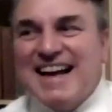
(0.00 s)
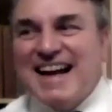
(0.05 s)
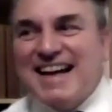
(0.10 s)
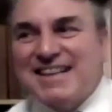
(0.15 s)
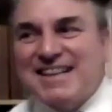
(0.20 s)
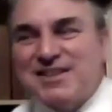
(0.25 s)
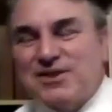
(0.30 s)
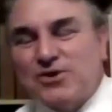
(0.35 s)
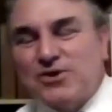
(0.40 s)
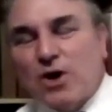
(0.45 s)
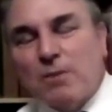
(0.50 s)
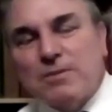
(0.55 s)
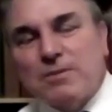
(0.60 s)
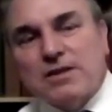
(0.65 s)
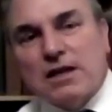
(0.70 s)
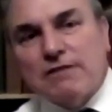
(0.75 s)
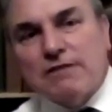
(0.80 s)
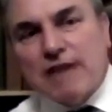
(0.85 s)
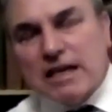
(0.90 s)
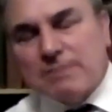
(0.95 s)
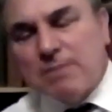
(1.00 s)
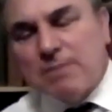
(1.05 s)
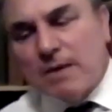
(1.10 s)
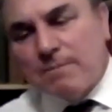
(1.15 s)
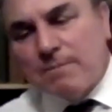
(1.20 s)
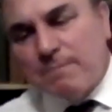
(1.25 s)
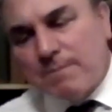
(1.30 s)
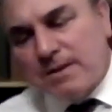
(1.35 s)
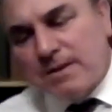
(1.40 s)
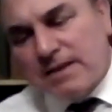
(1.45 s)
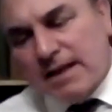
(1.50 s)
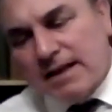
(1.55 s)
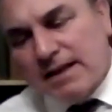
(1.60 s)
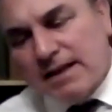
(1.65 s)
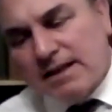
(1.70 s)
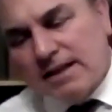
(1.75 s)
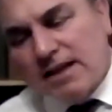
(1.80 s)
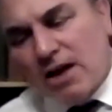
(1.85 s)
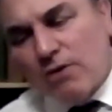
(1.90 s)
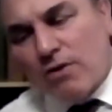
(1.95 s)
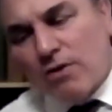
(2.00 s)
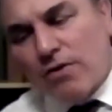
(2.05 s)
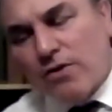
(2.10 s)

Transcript: and St Thomas and the rest, but particularly Leo the